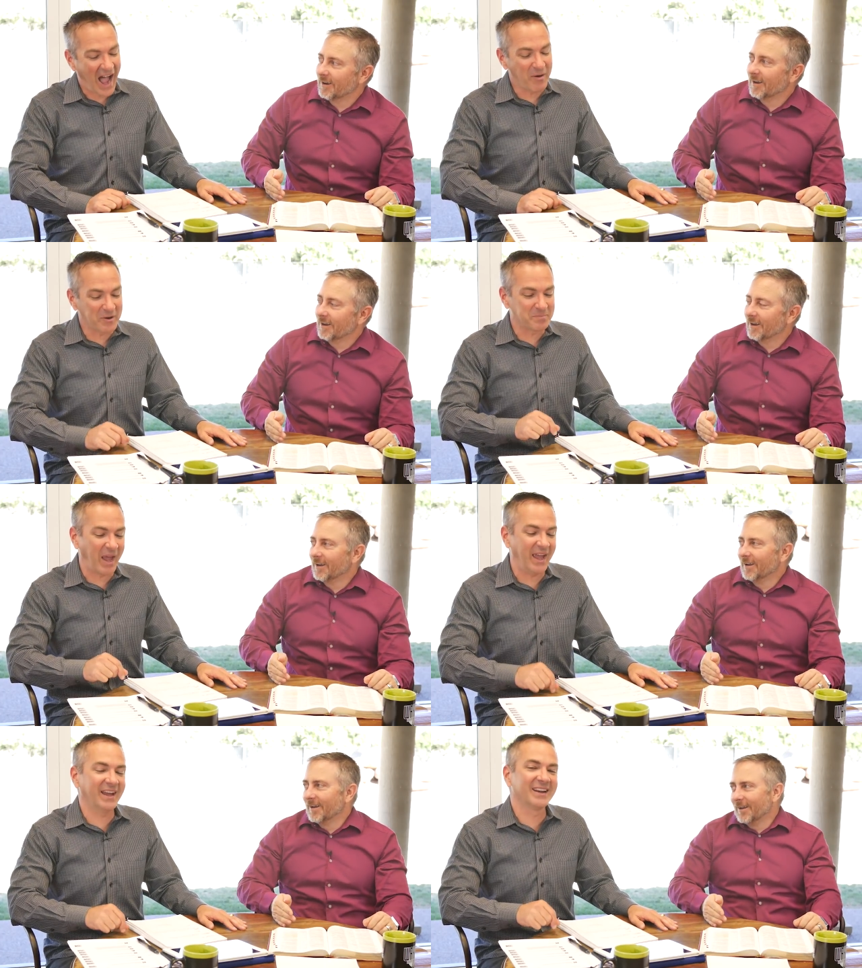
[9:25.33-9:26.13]
Speaker 1: I
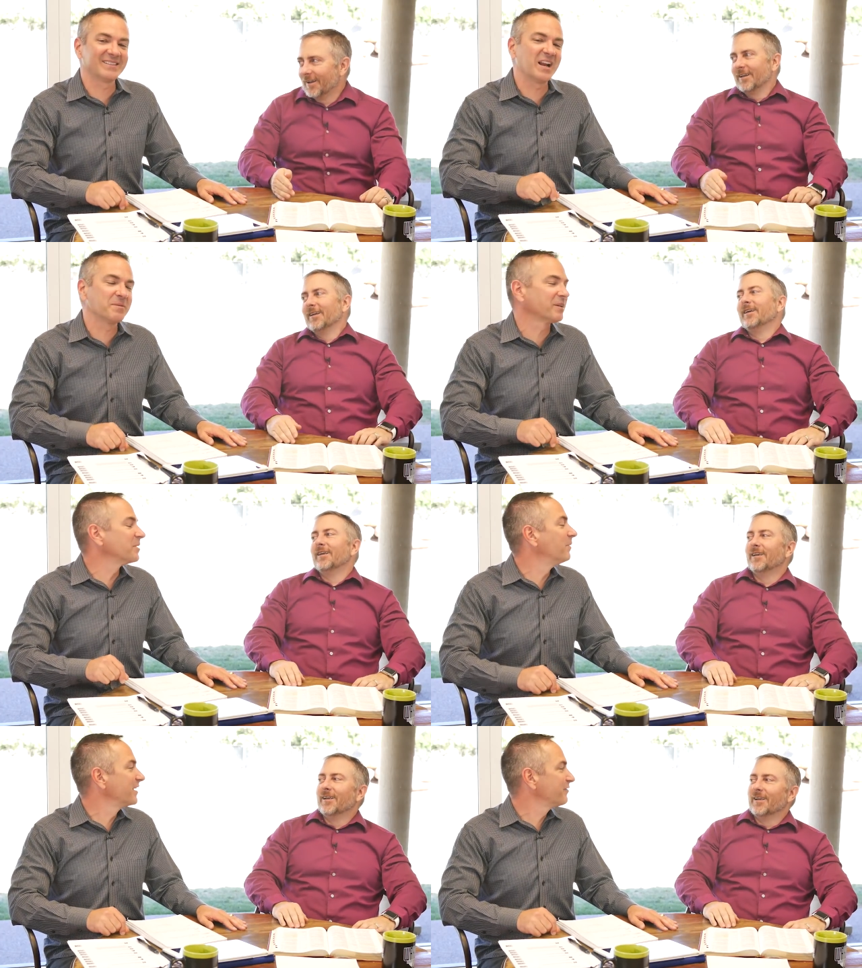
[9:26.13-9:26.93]
would pay it. It's not
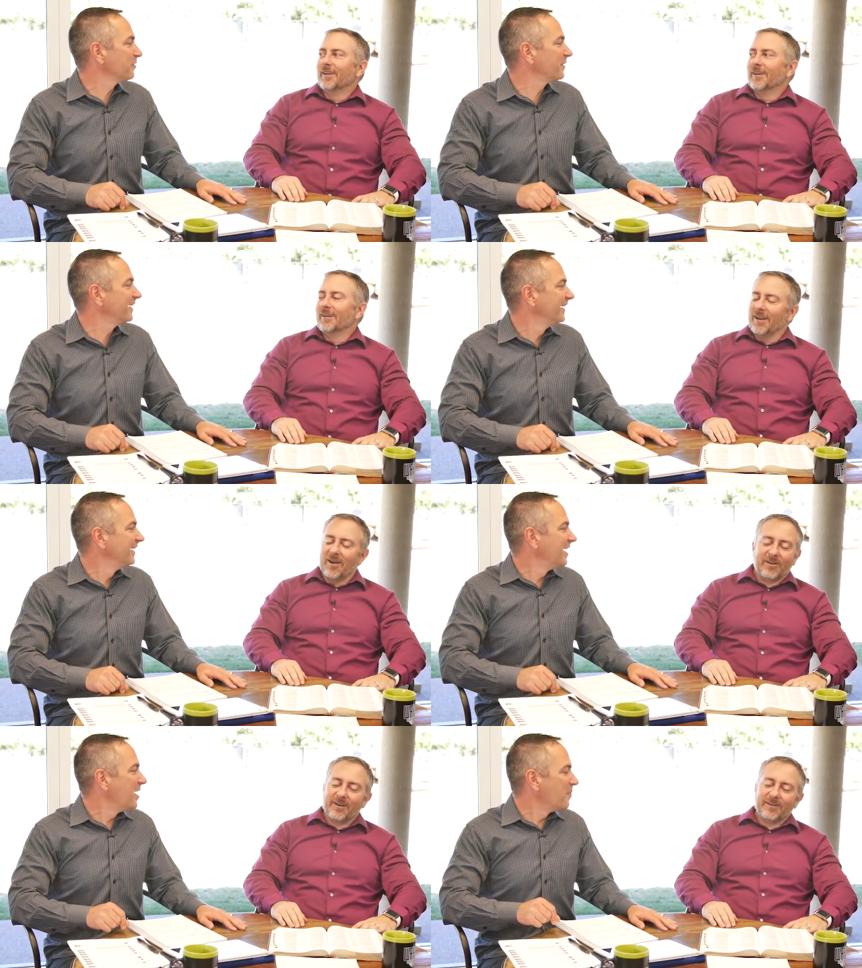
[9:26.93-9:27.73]
about the money for me.
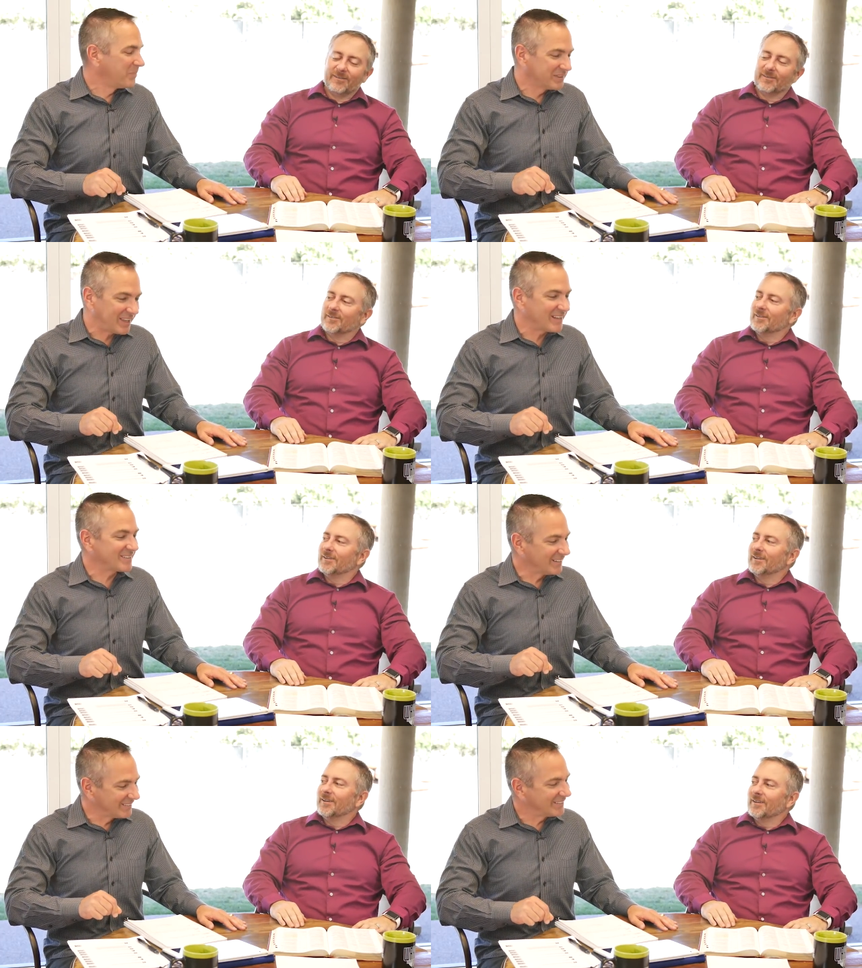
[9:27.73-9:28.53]
No, no. But
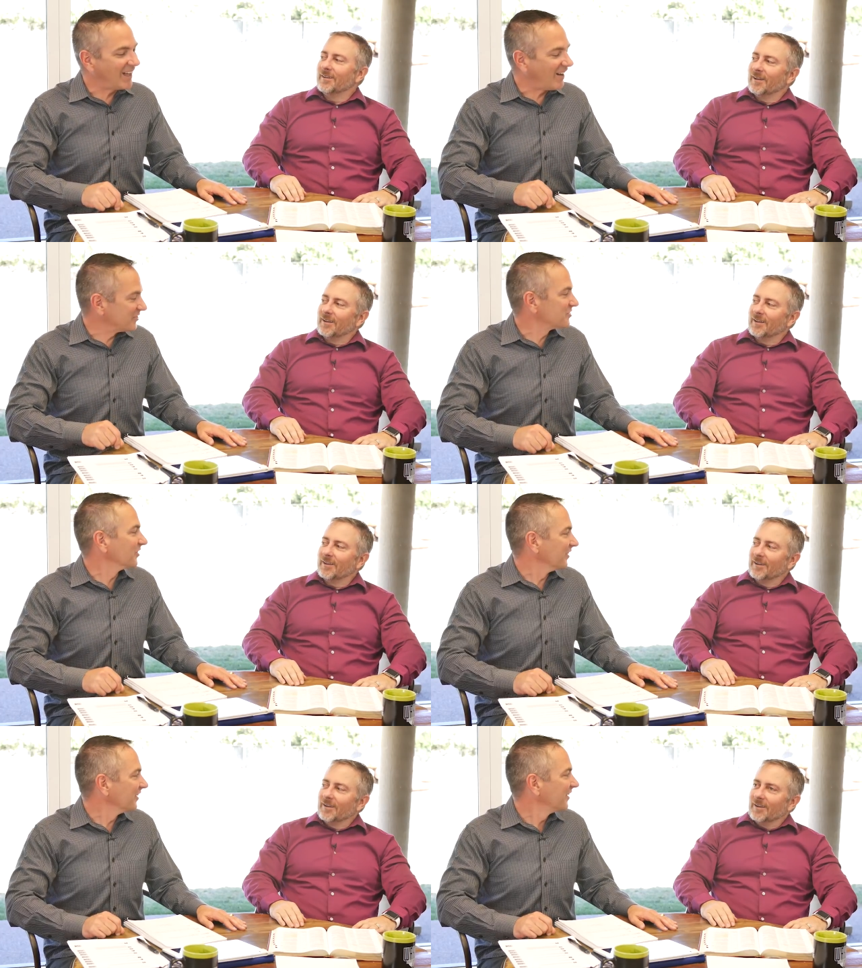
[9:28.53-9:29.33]
that's a lot of
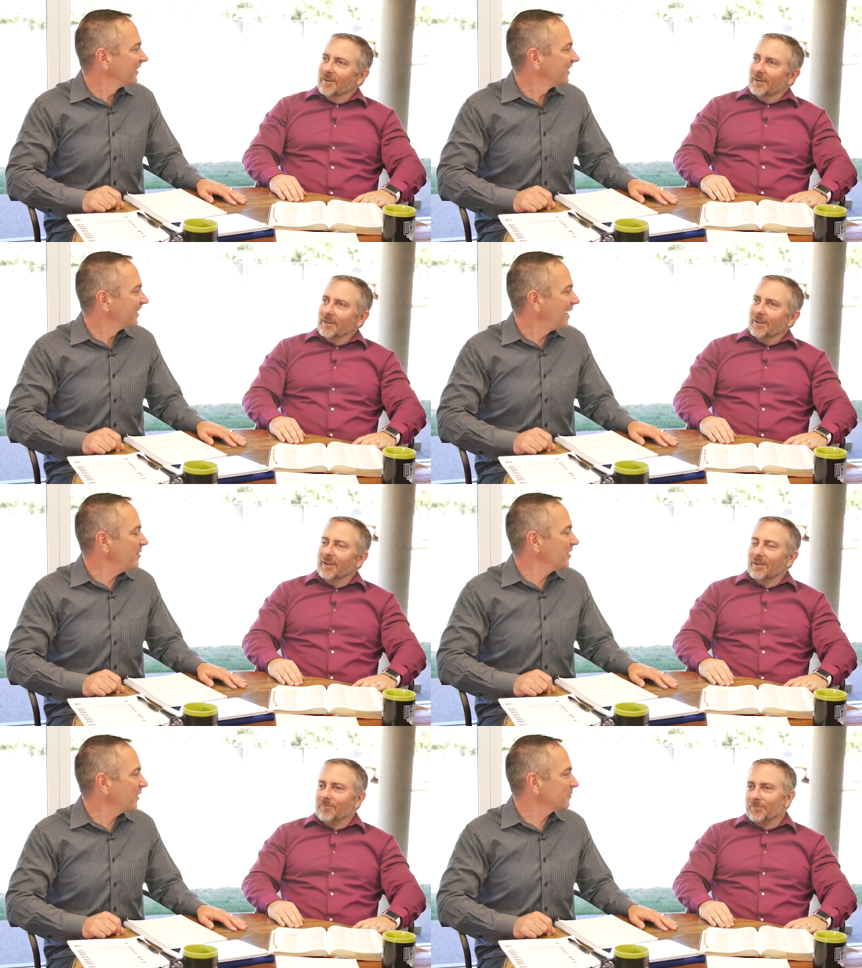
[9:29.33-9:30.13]
sugar.
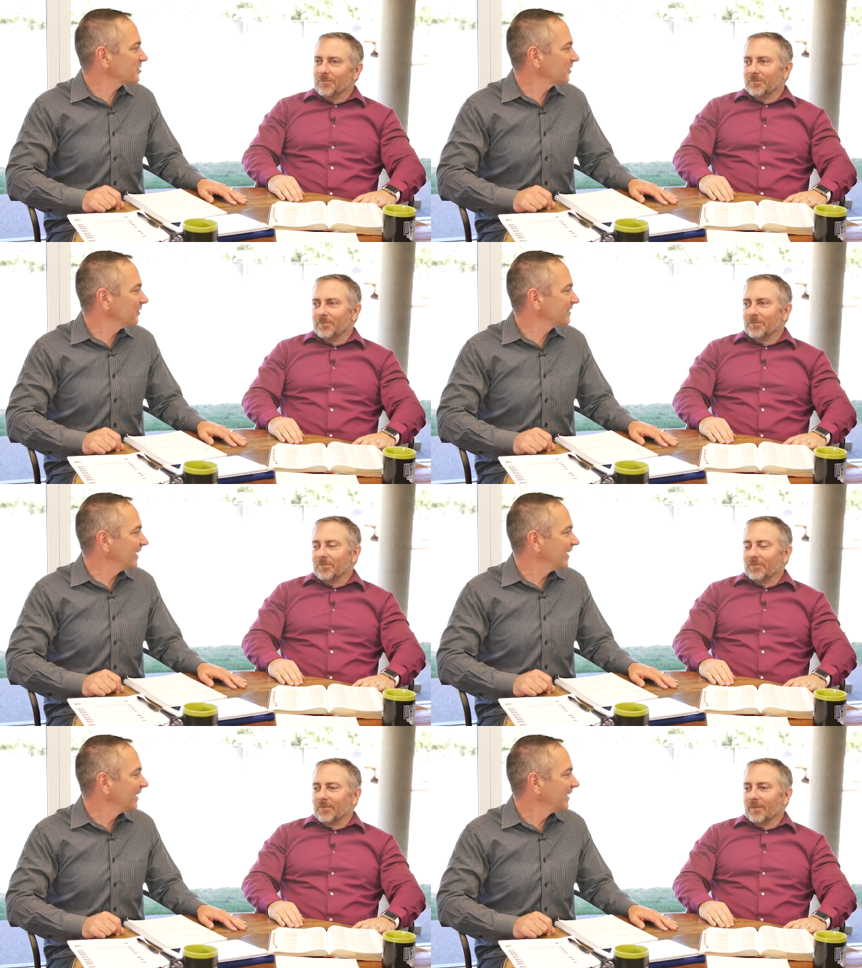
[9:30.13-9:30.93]
How many it, grams of sugar is
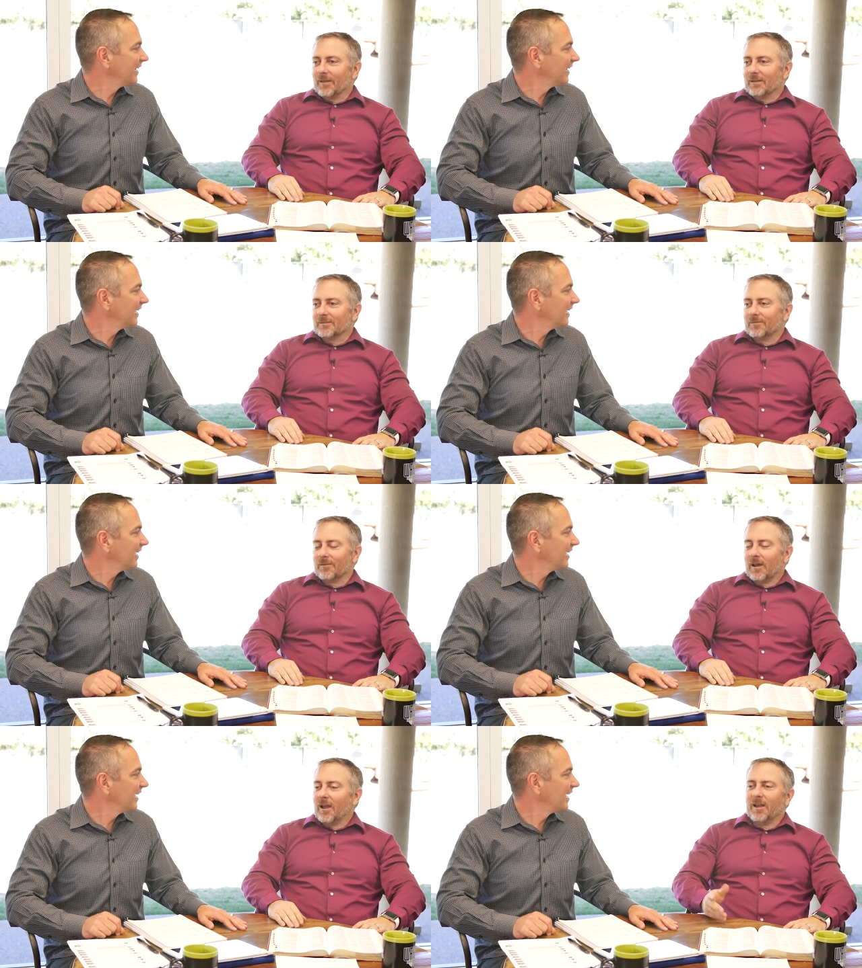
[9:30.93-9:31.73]
that?
Speaker 2: It,
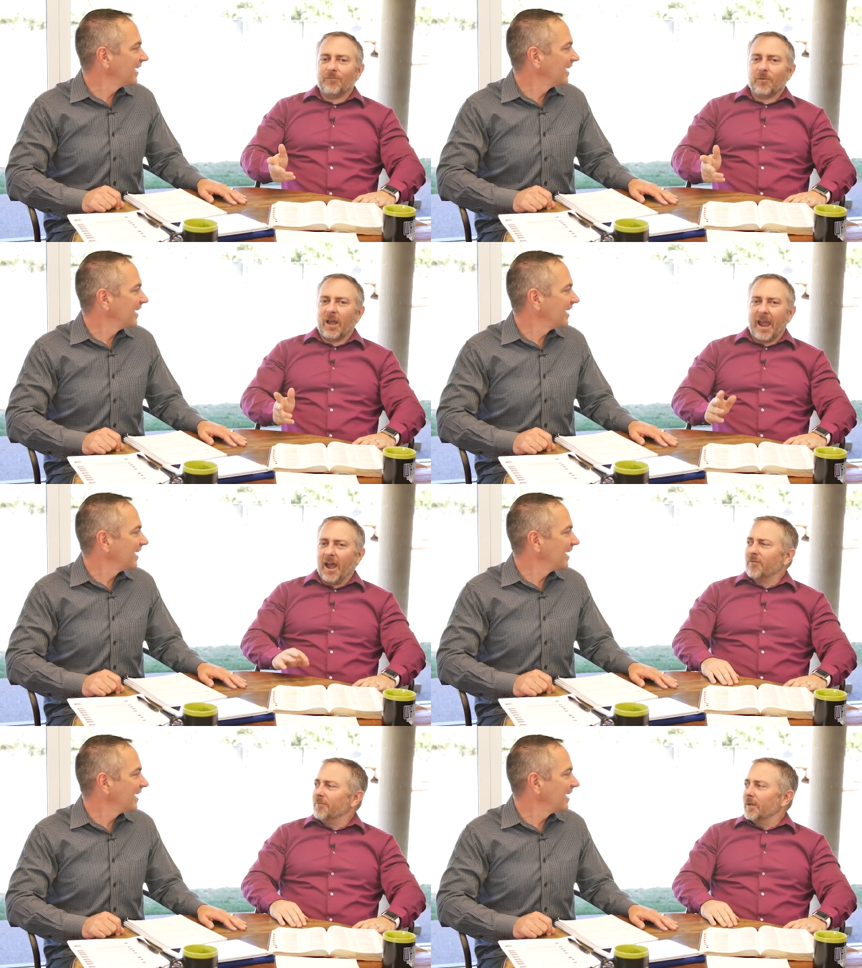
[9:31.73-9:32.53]
a, a
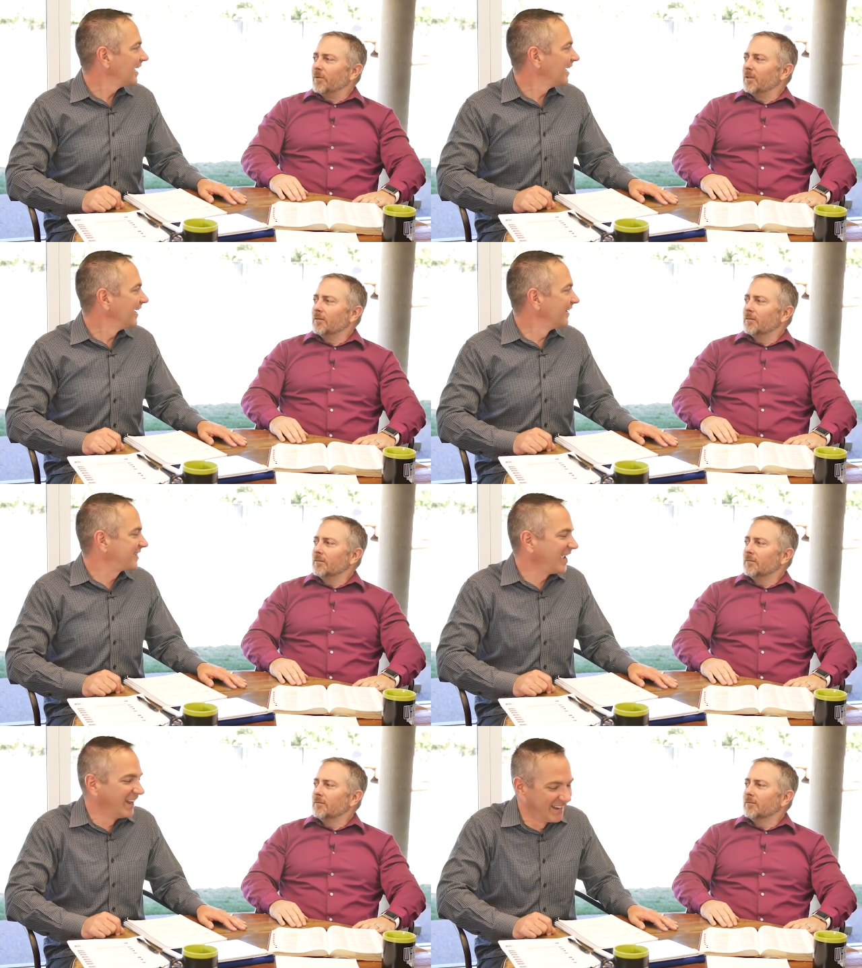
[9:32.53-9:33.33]
half, maybe.
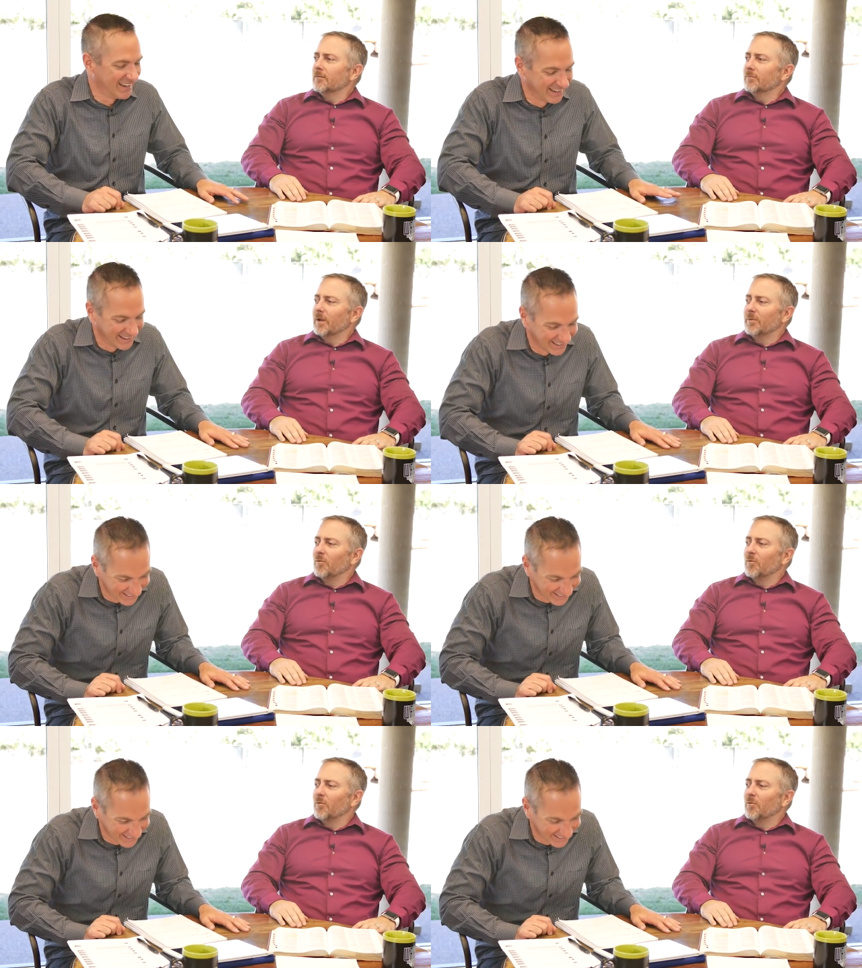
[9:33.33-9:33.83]
Okay. Maybe